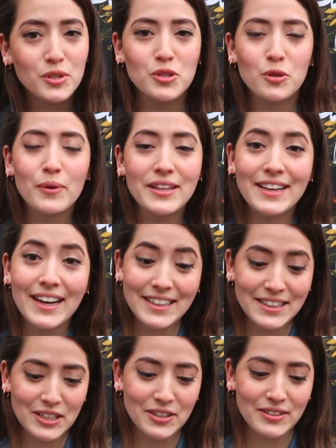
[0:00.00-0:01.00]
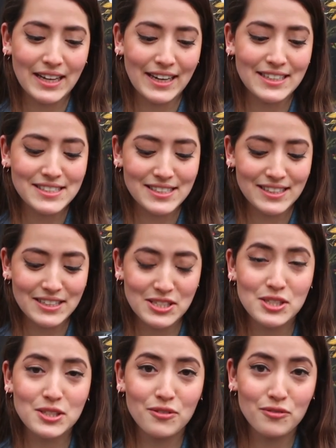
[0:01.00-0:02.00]
were told by the guy in there that
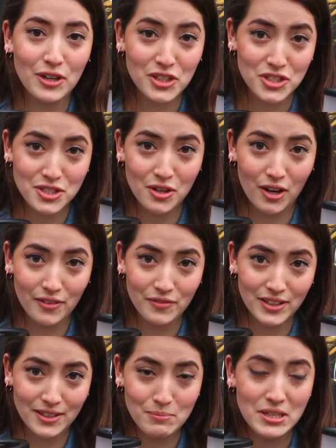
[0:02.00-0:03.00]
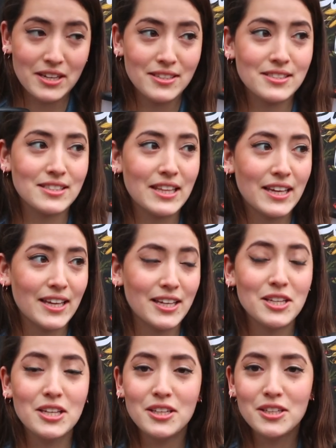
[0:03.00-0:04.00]
this is the freshest coffee because
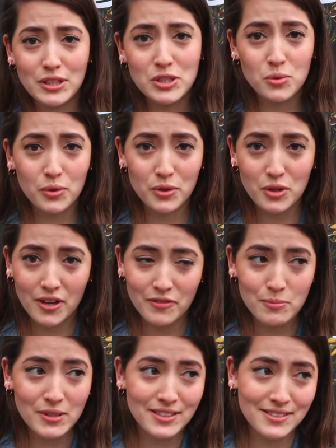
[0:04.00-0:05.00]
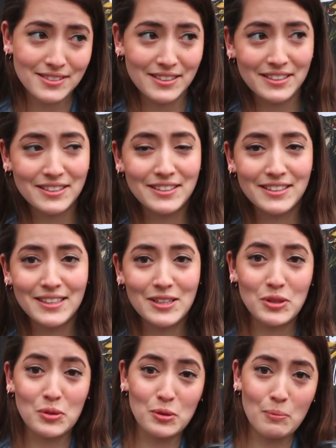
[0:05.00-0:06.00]
they do all their coffee beans like,
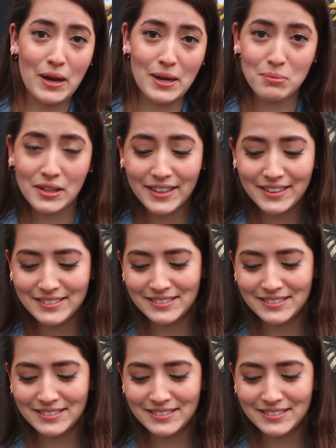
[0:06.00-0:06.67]
through the pipeline.